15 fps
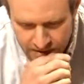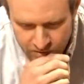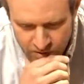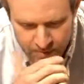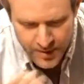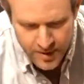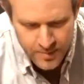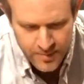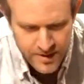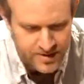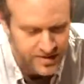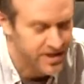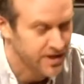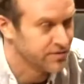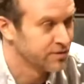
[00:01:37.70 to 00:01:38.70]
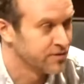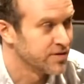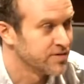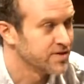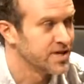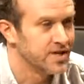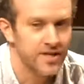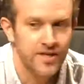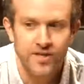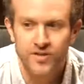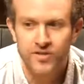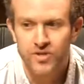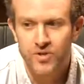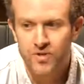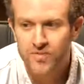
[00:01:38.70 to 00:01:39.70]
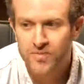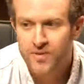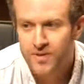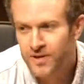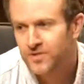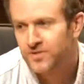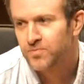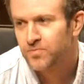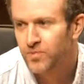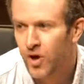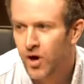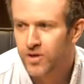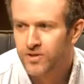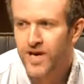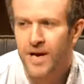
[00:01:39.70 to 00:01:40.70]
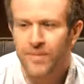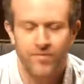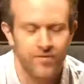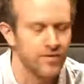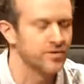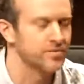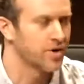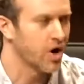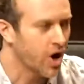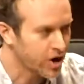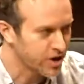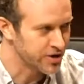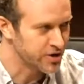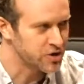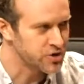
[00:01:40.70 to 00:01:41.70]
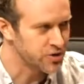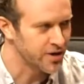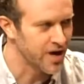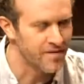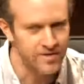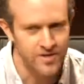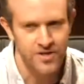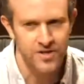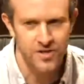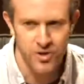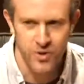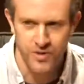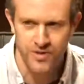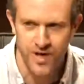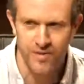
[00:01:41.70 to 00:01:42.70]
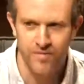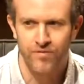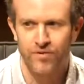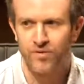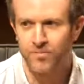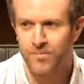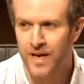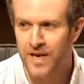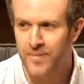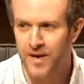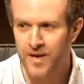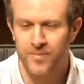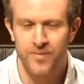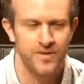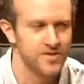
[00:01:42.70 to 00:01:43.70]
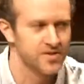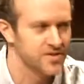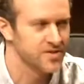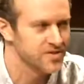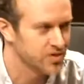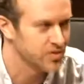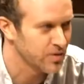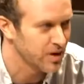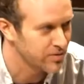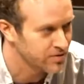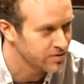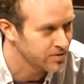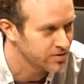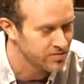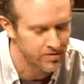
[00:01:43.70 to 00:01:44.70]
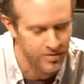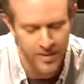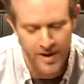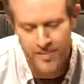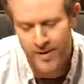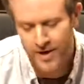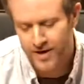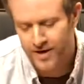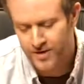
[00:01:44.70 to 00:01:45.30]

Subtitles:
We've been in business now for 15 years, so it's a long time for our industry. Obviously, a short time for many businesses that are around for many